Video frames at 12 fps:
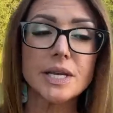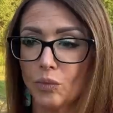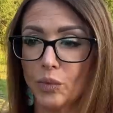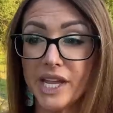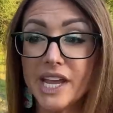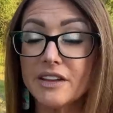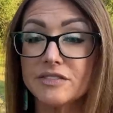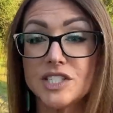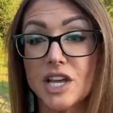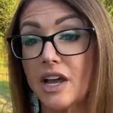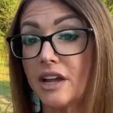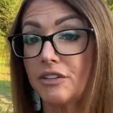We have
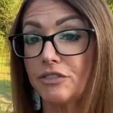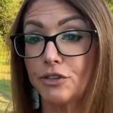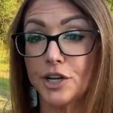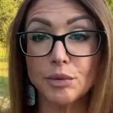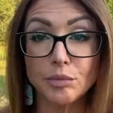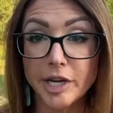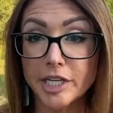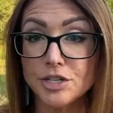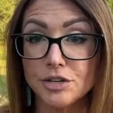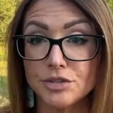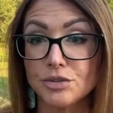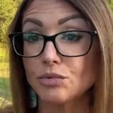done Freedom
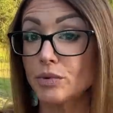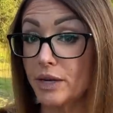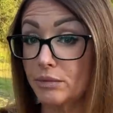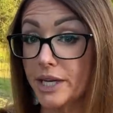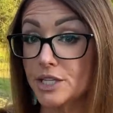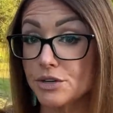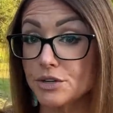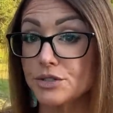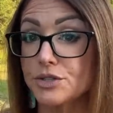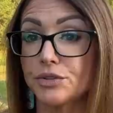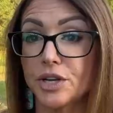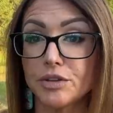Rangers or Red
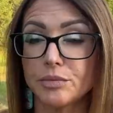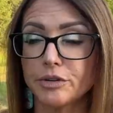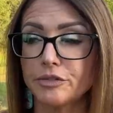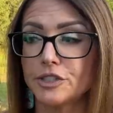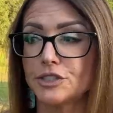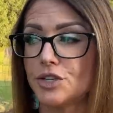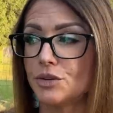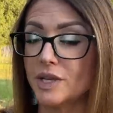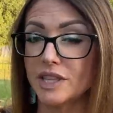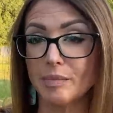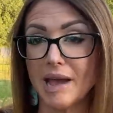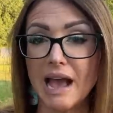Rangers, you'll hear them referred to
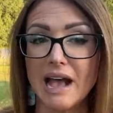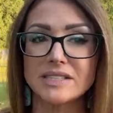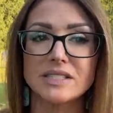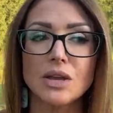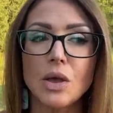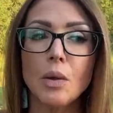in the past.